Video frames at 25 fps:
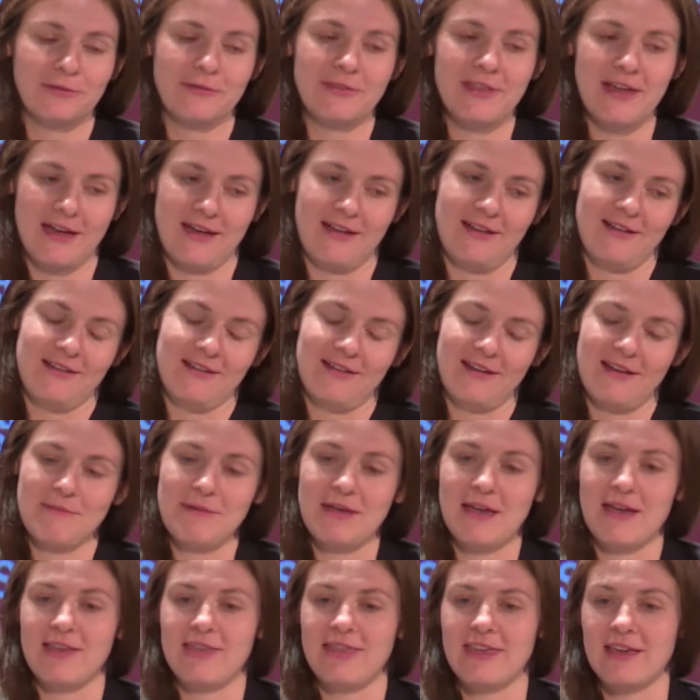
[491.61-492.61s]
that I
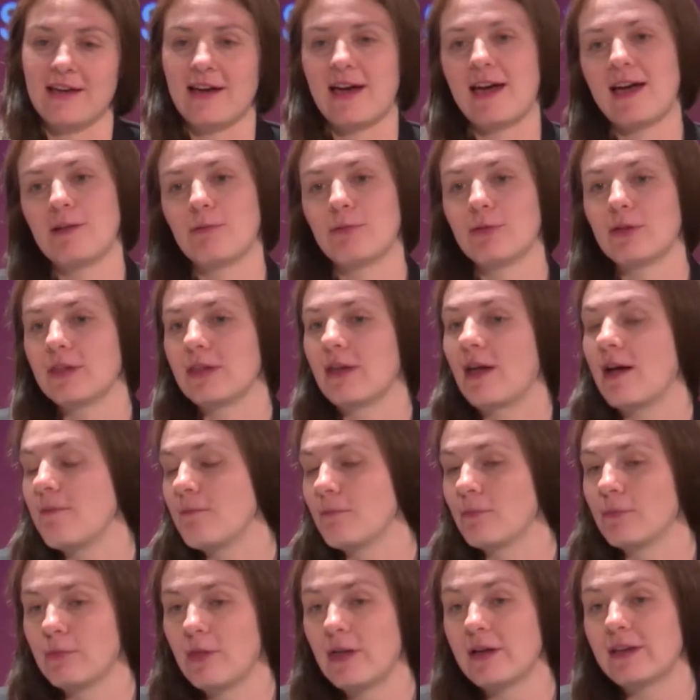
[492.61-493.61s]
mean, I think I had really
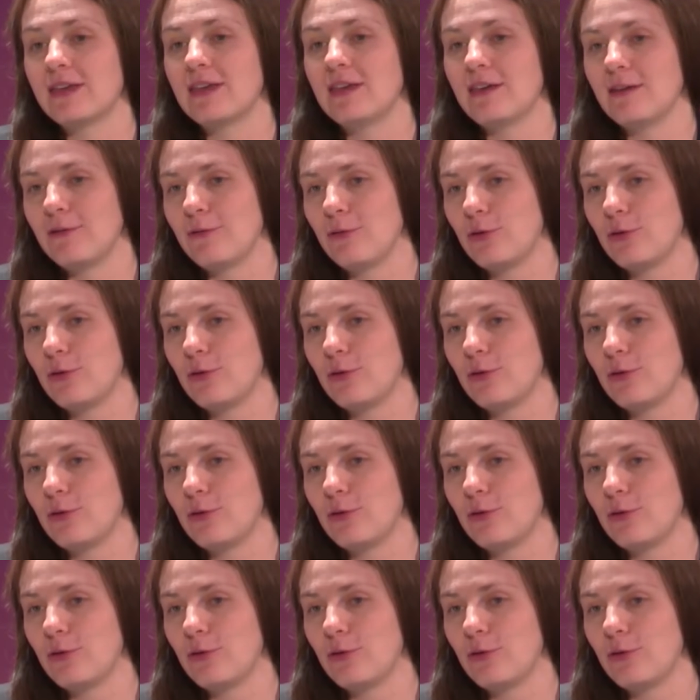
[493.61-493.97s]
I'm lucky